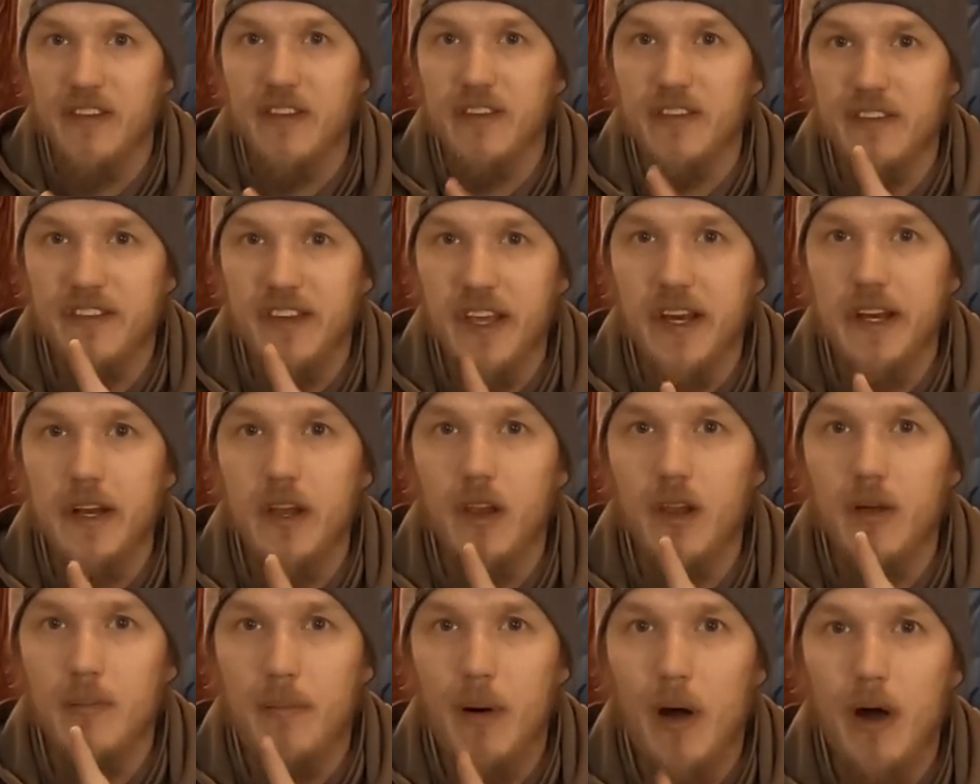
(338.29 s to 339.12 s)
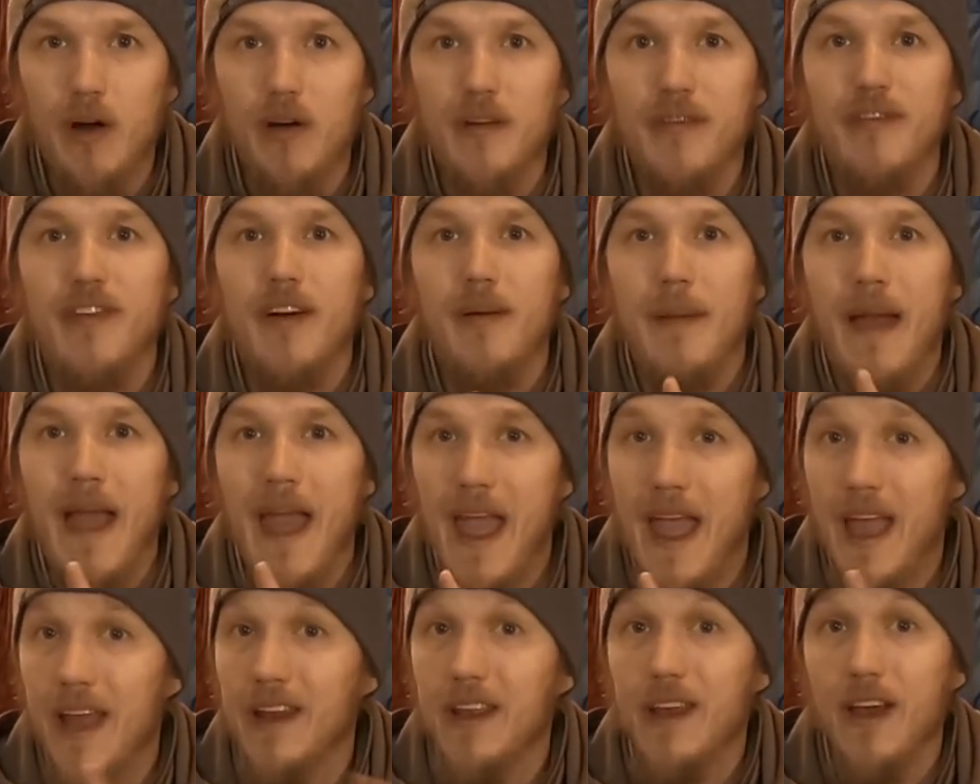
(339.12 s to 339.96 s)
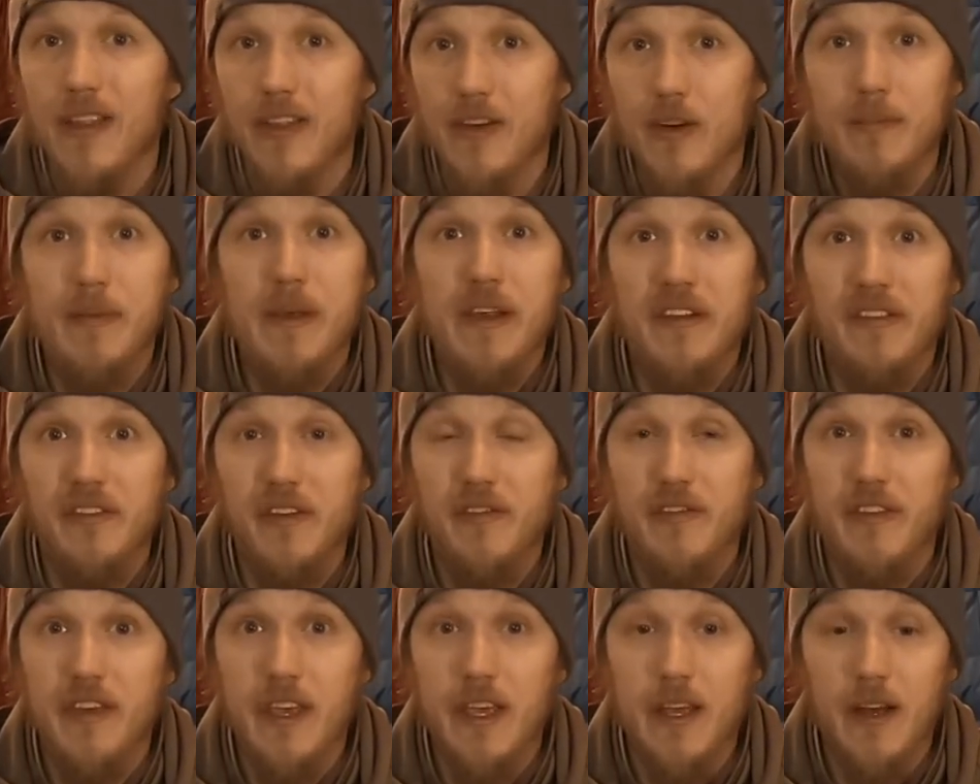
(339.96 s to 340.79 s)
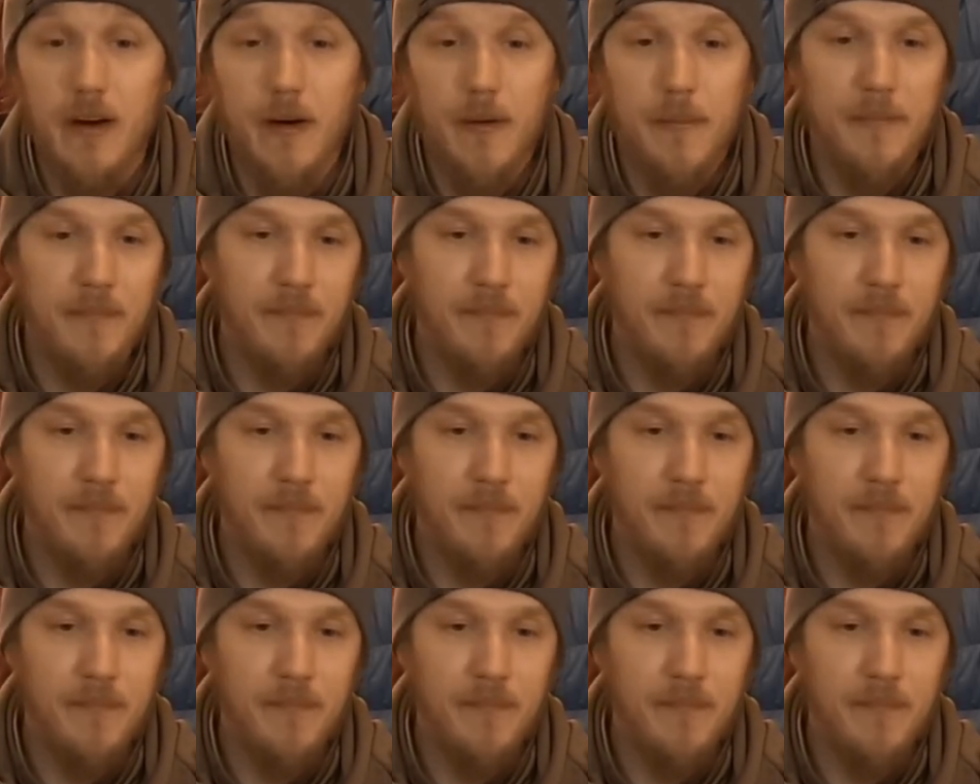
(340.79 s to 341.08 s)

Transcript: the Signal apart from any other piece of gear.